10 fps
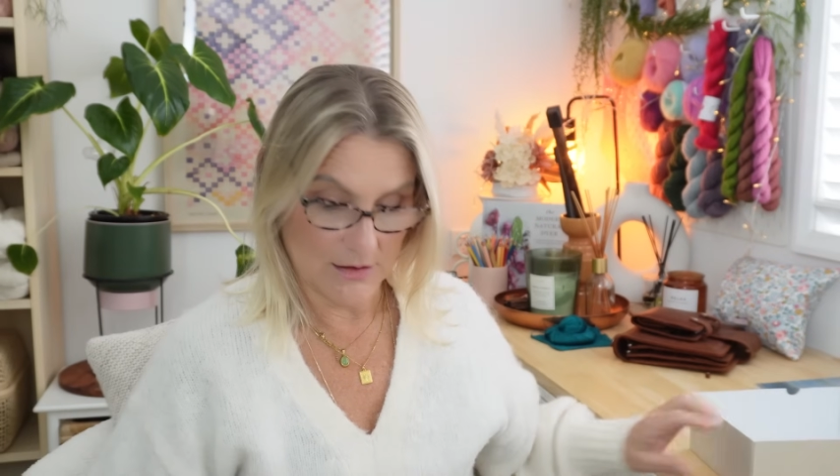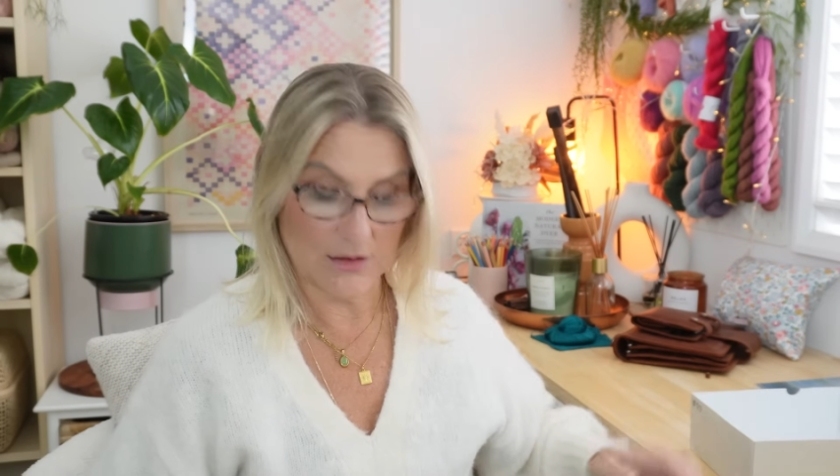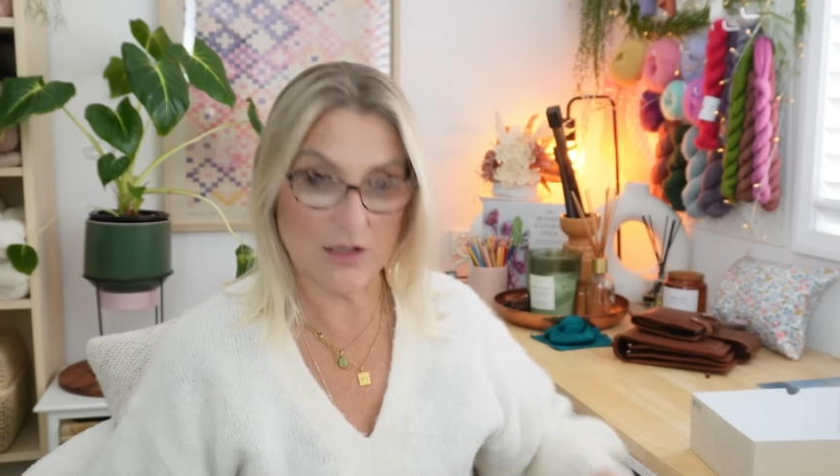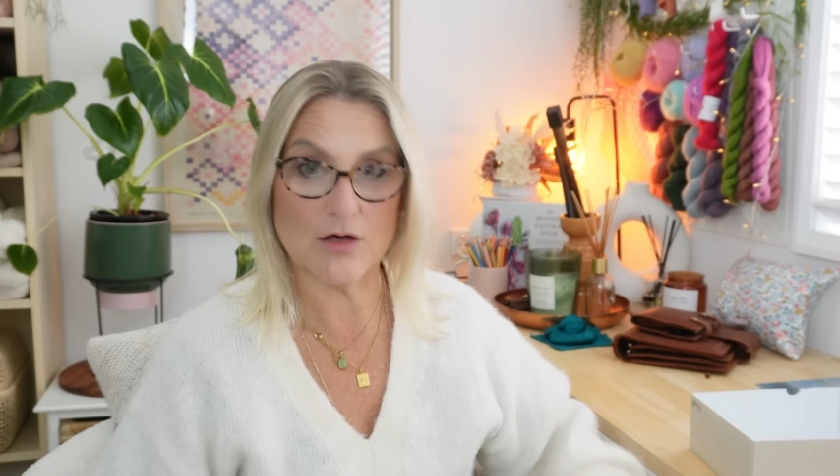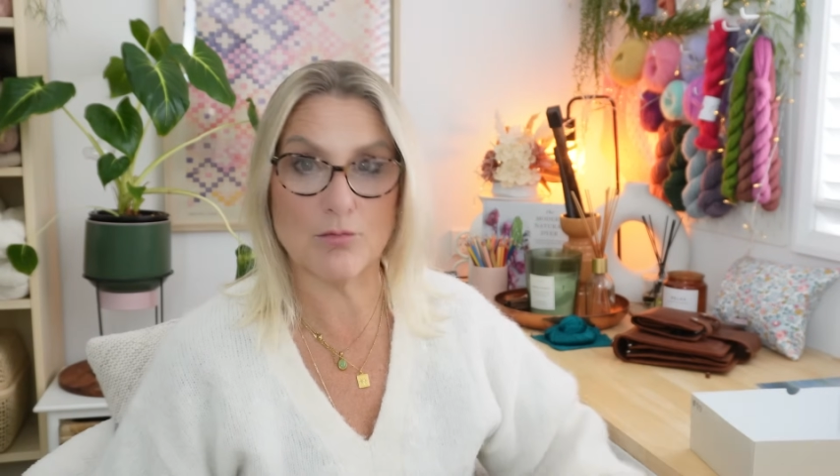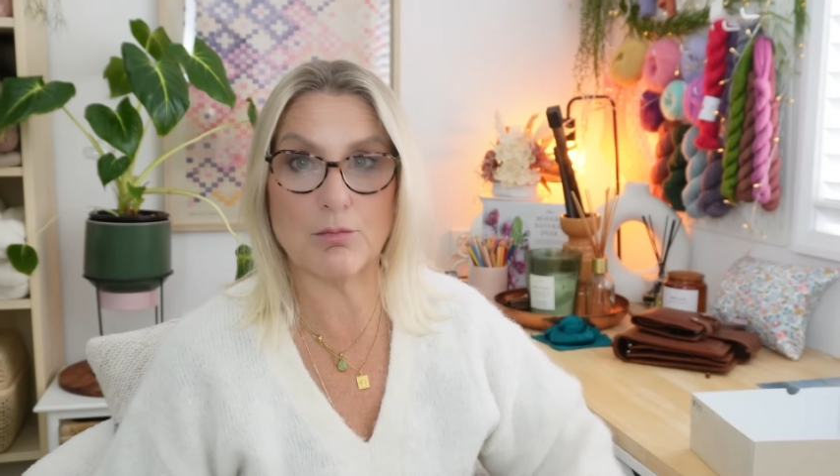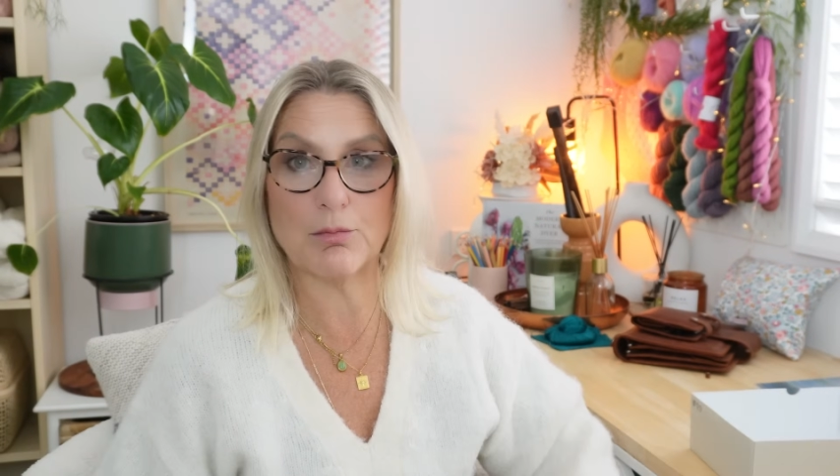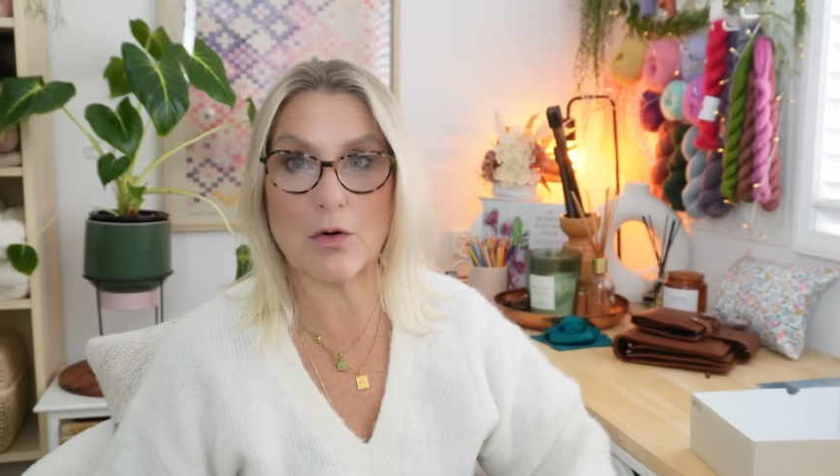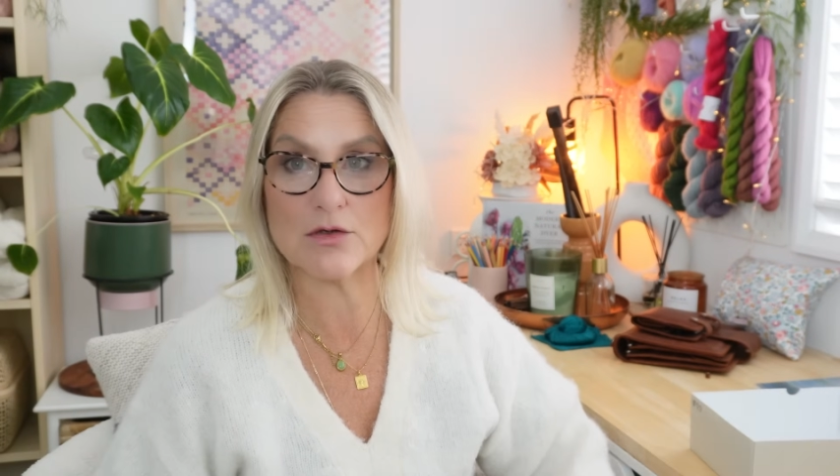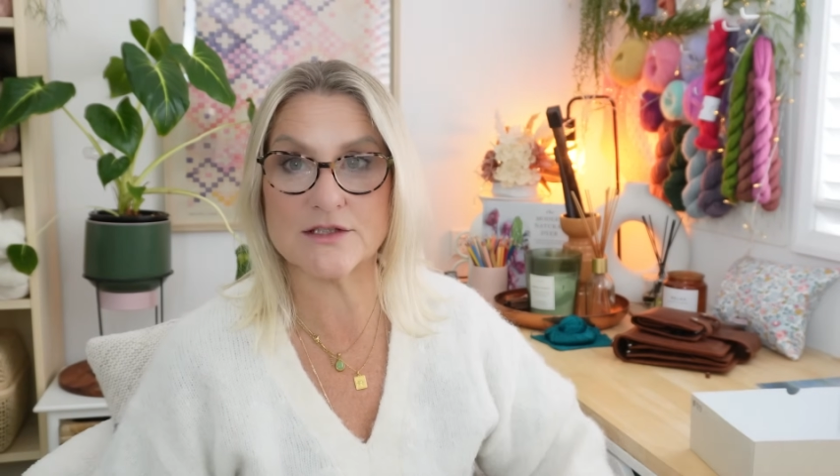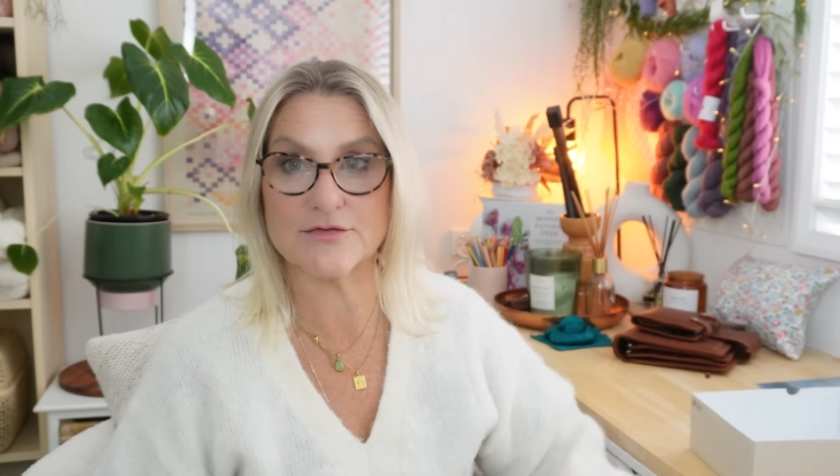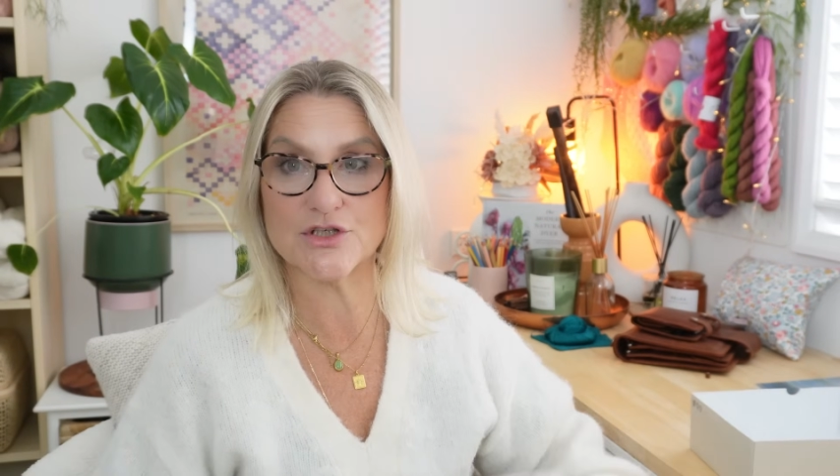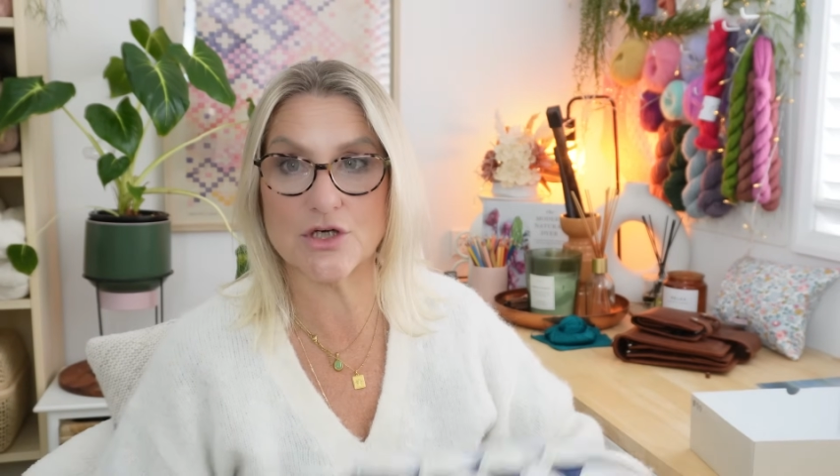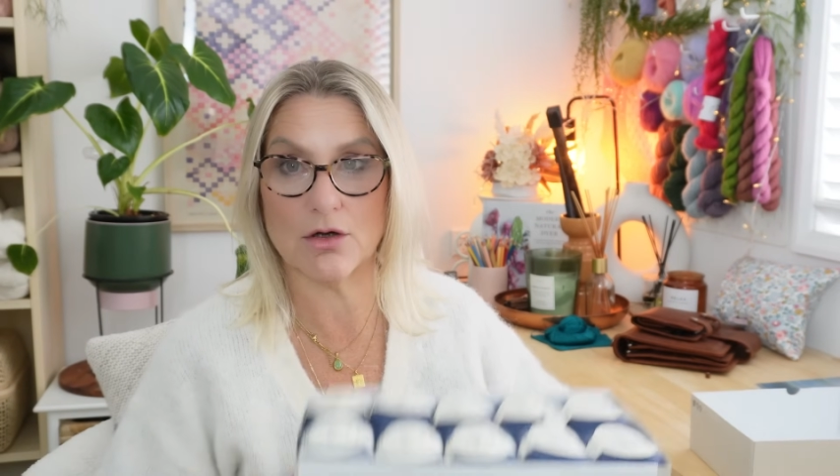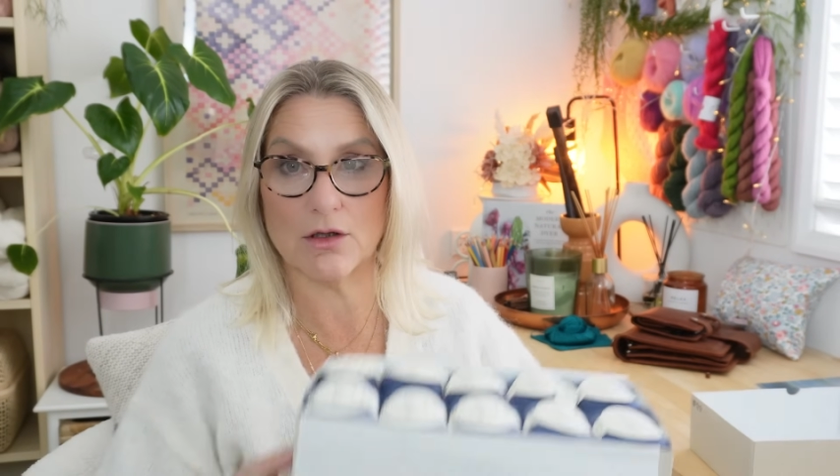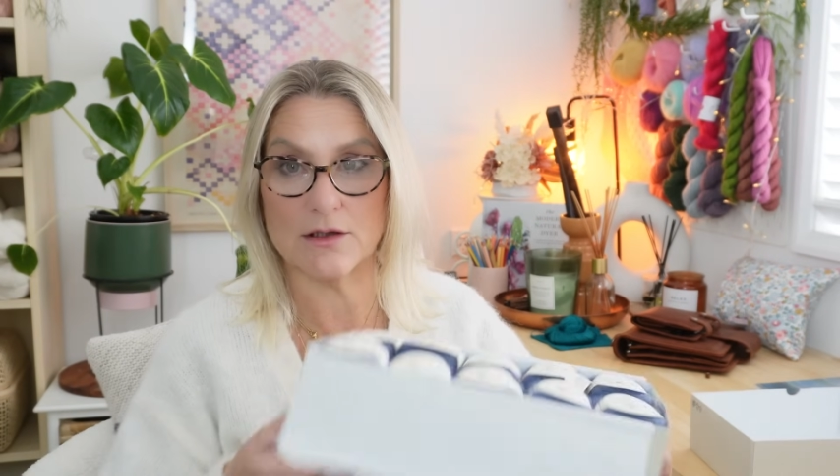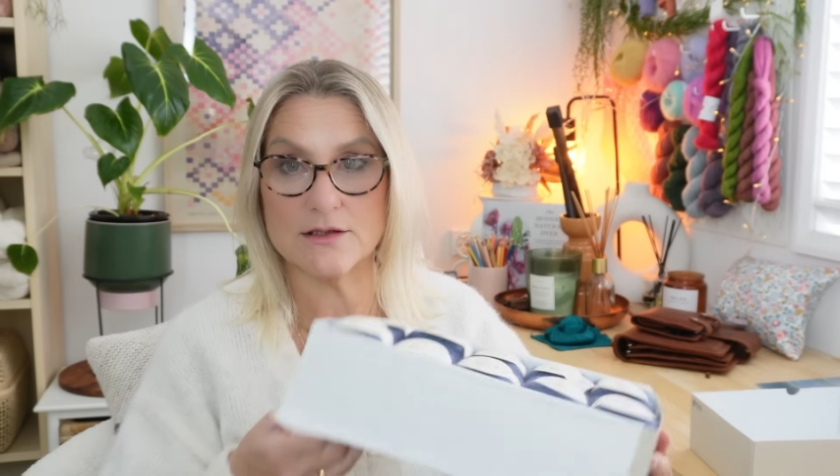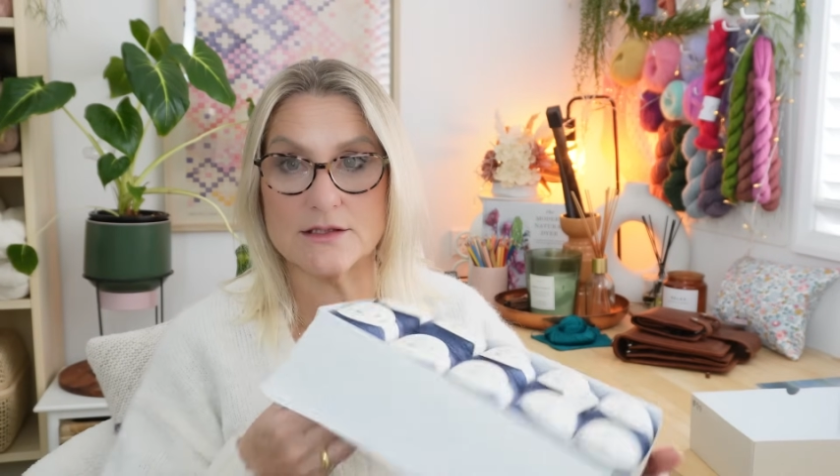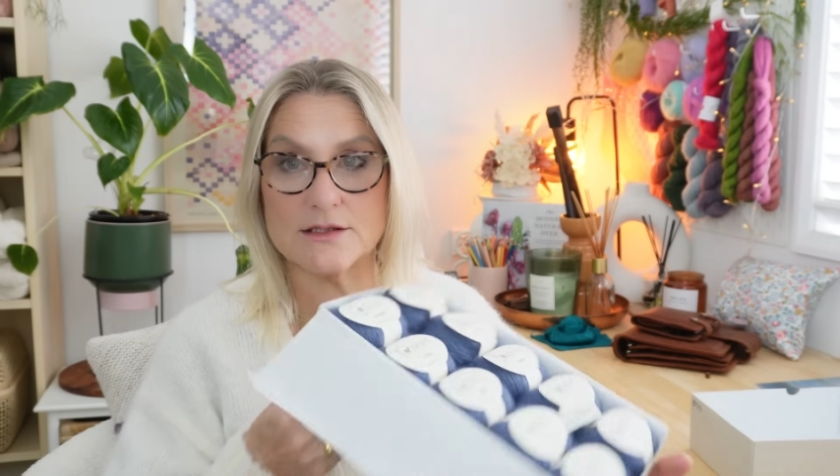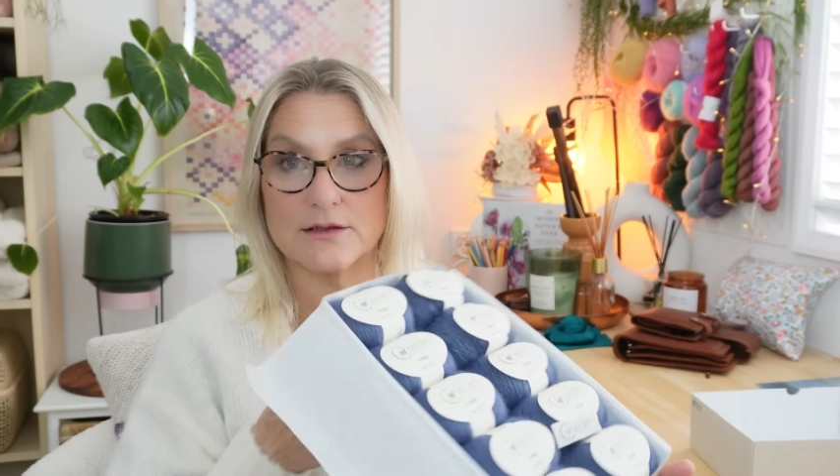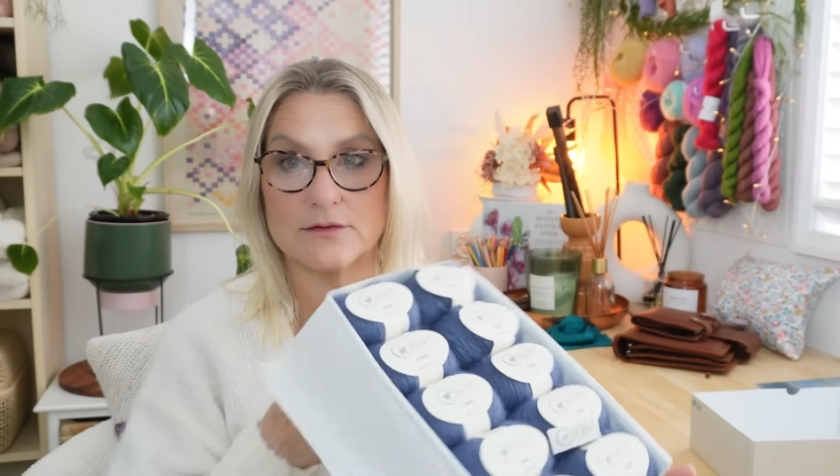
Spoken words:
like a box of chocolates